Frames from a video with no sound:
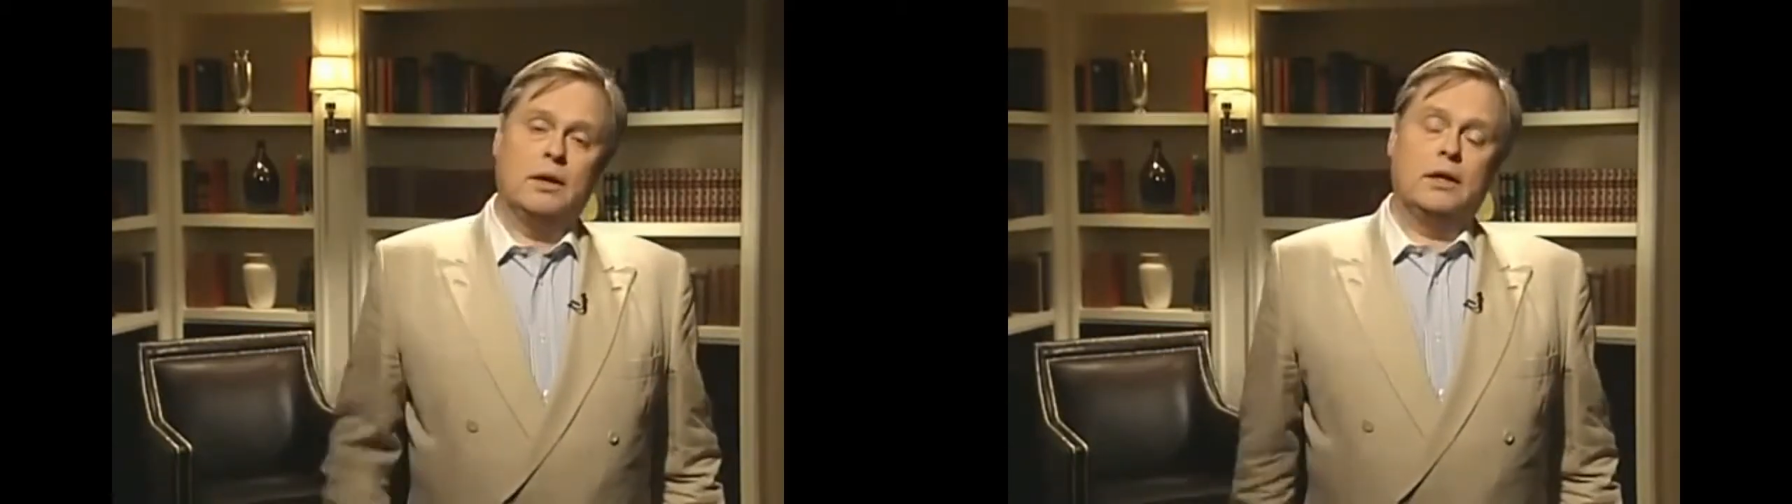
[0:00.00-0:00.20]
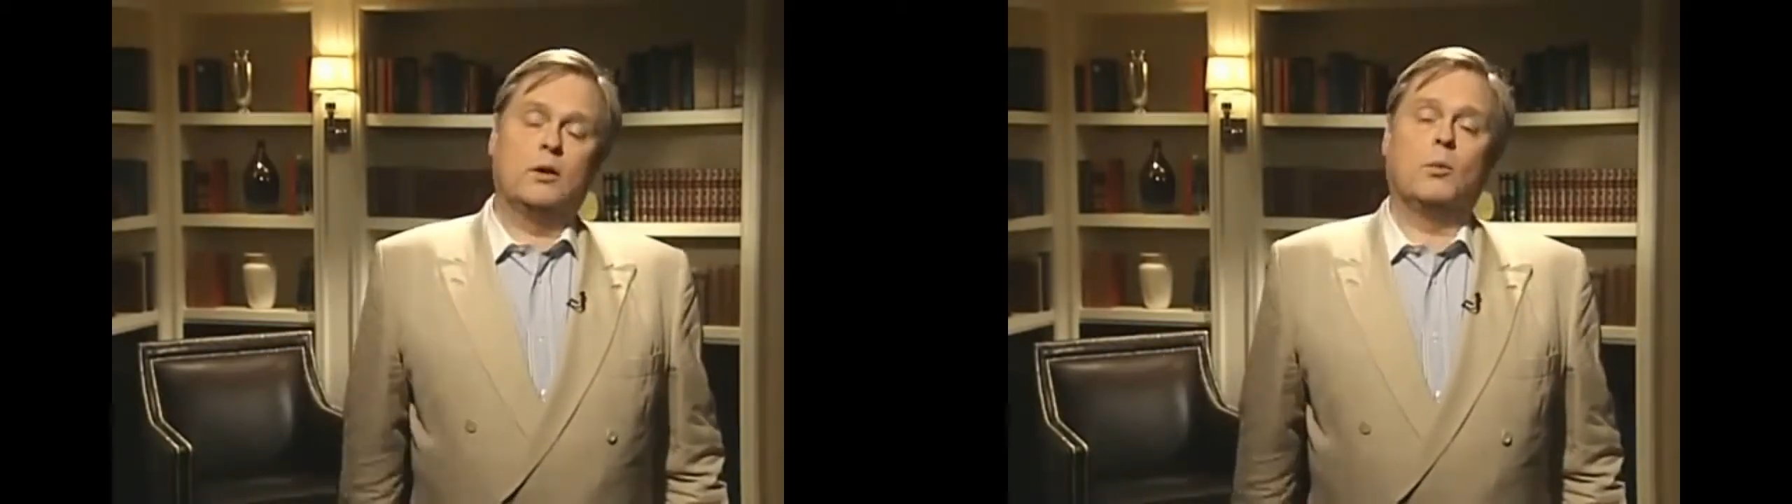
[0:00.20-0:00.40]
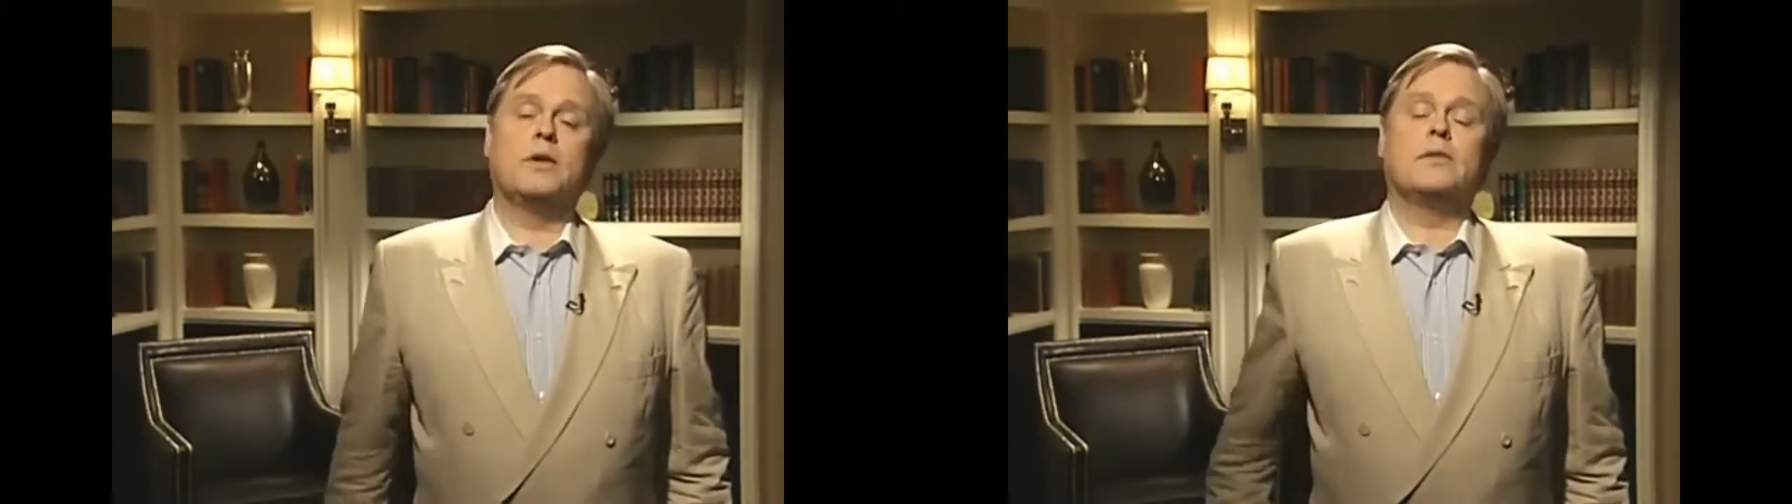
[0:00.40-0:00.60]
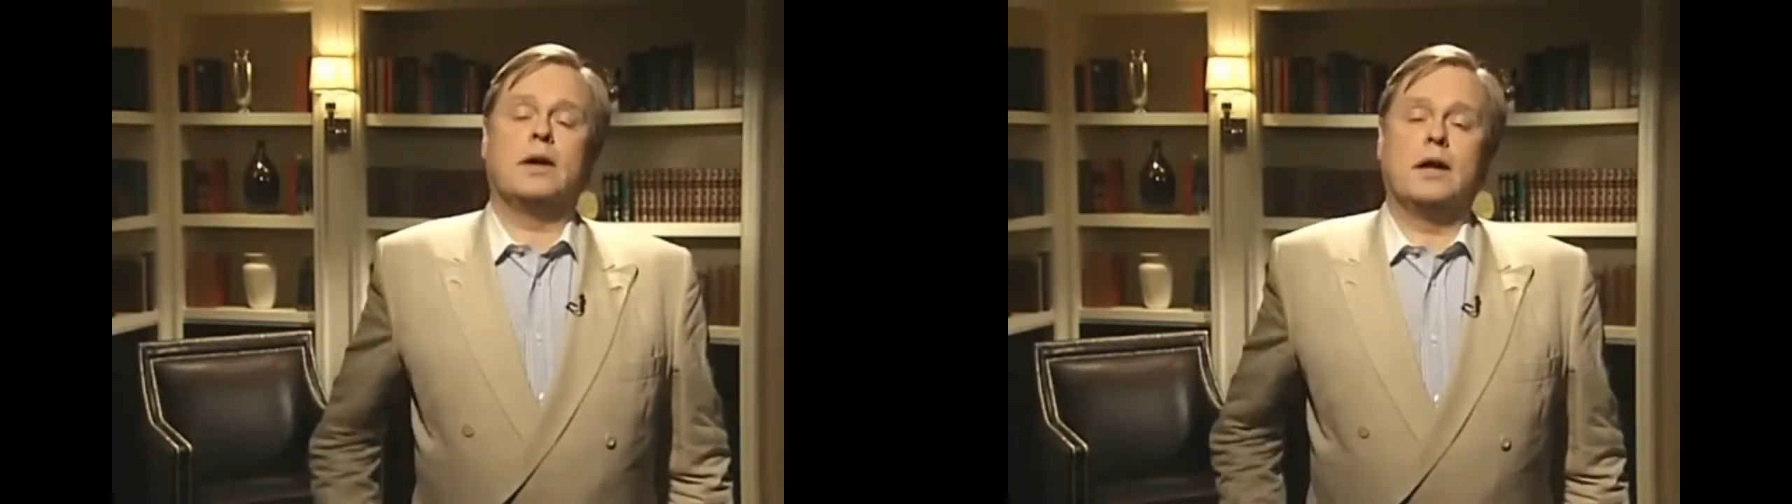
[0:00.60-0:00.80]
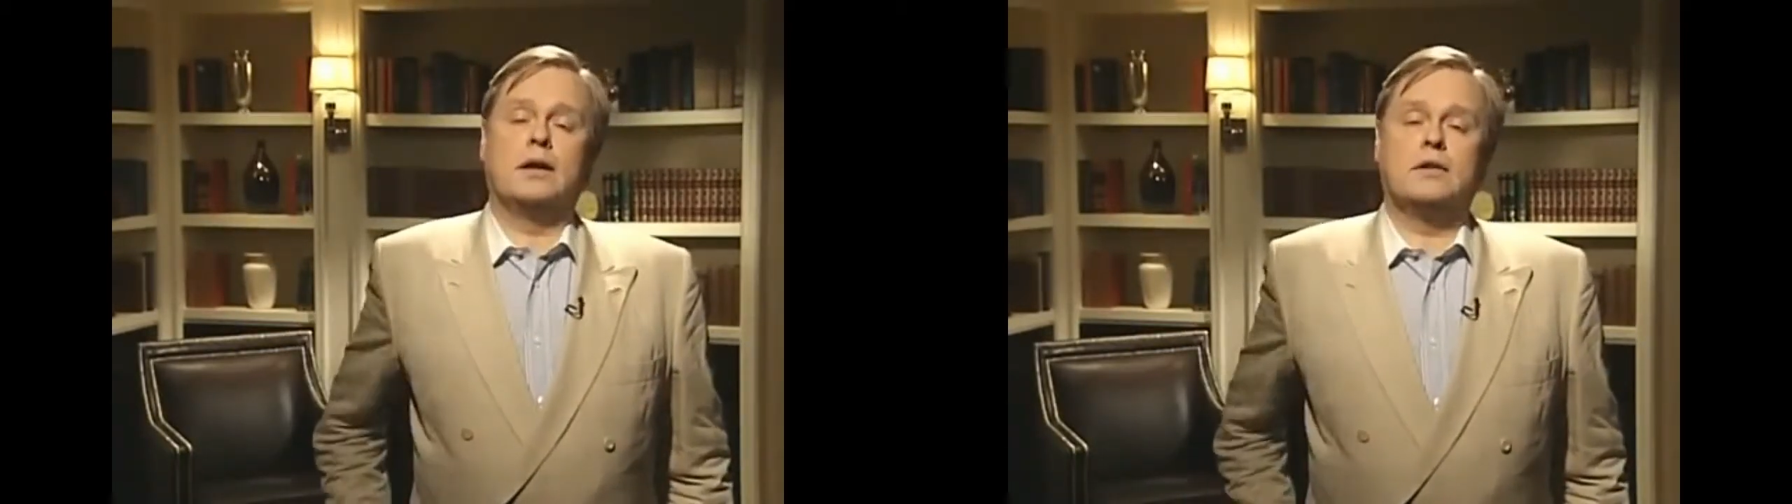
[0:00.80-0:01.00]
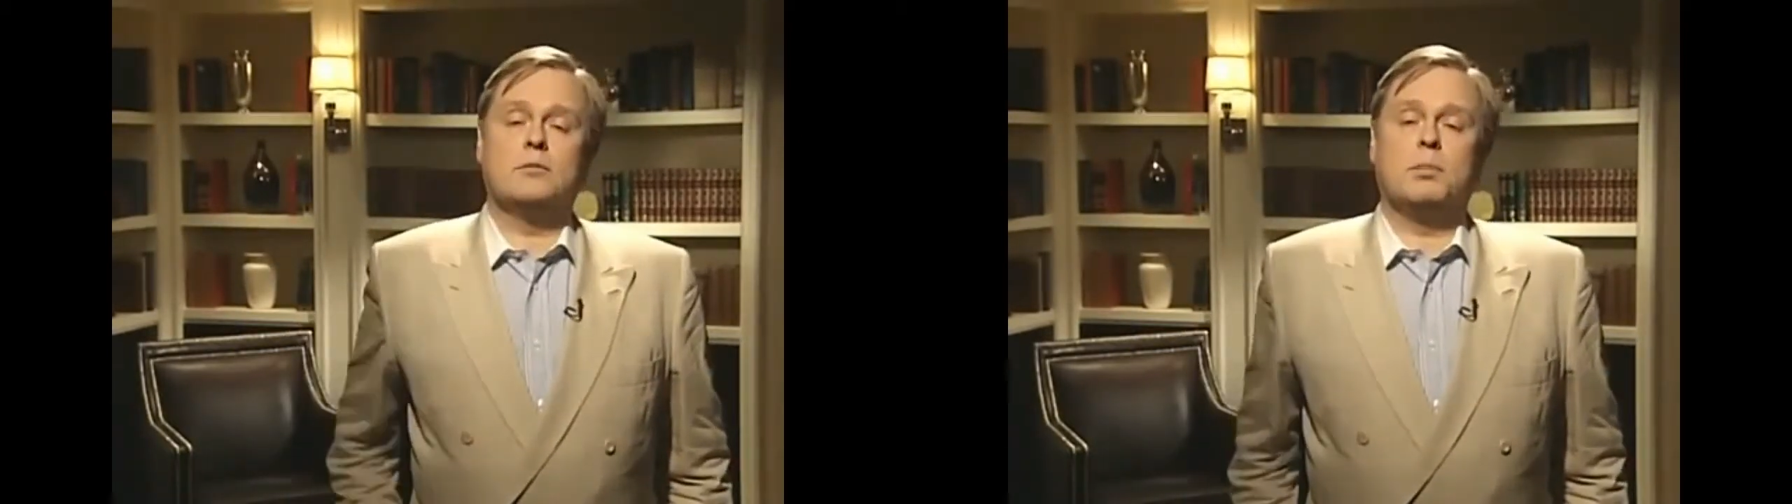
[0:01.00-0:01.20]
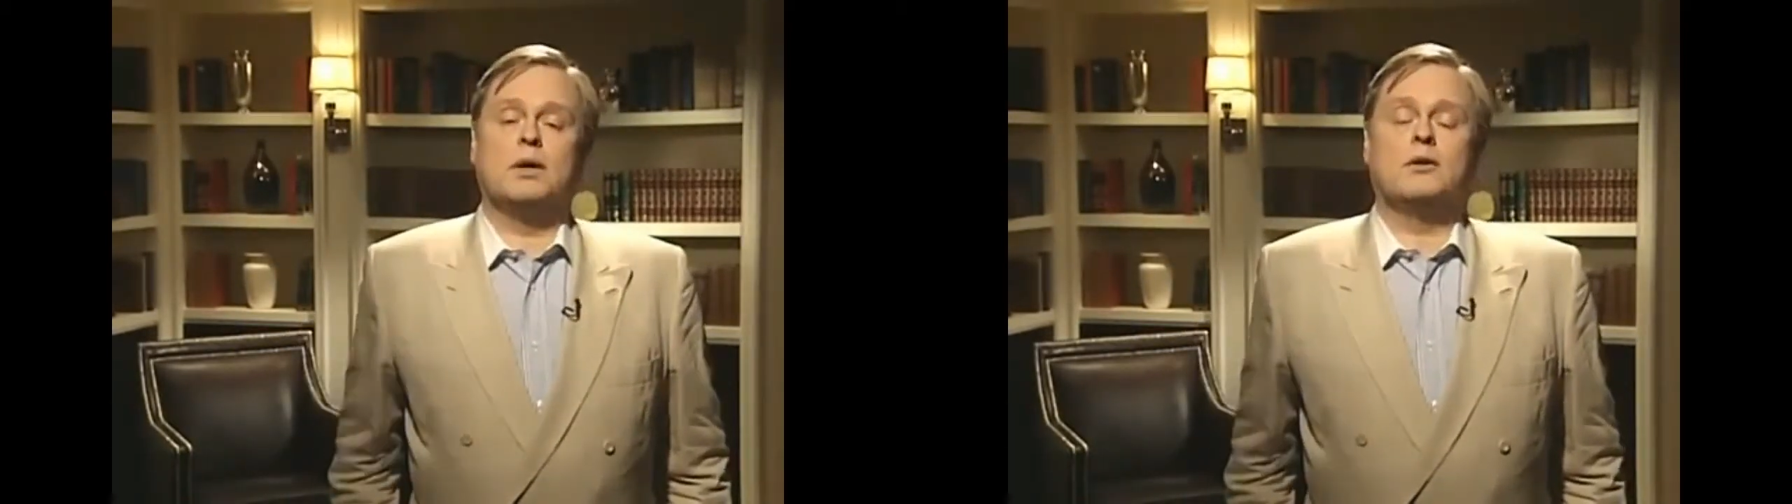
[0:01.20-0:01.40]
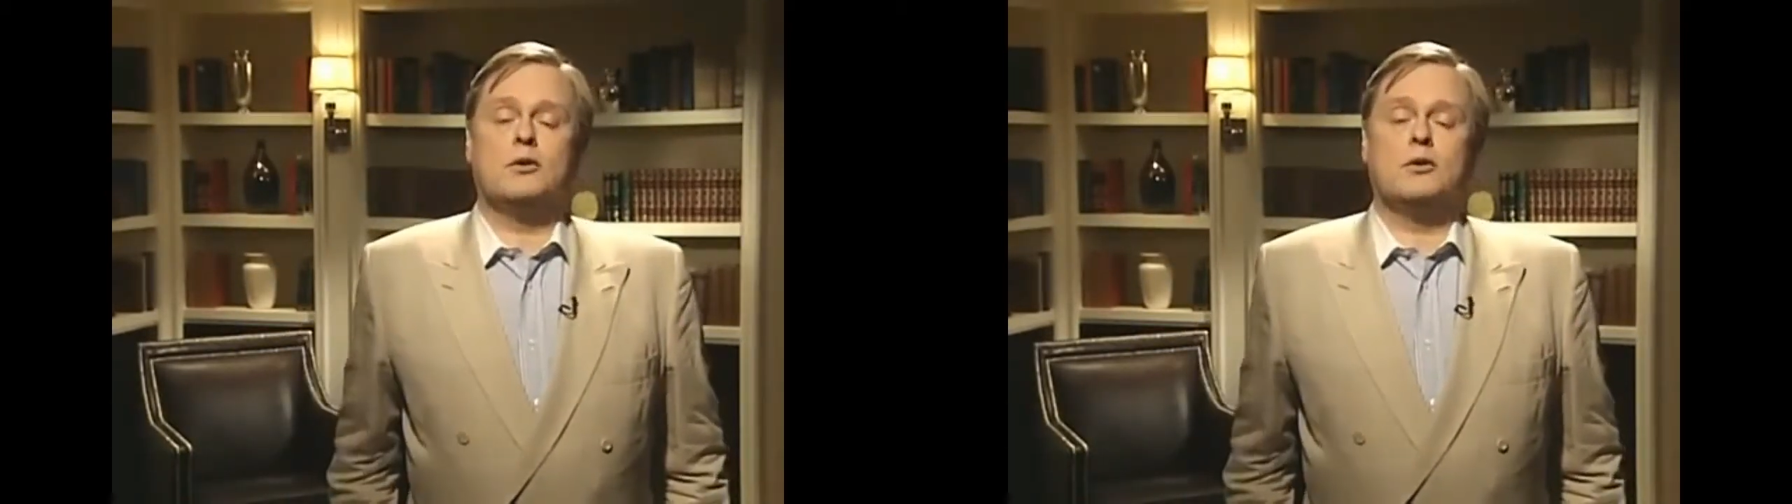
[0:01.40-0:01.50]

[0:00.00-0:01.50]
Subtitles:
Here, once again, is Bud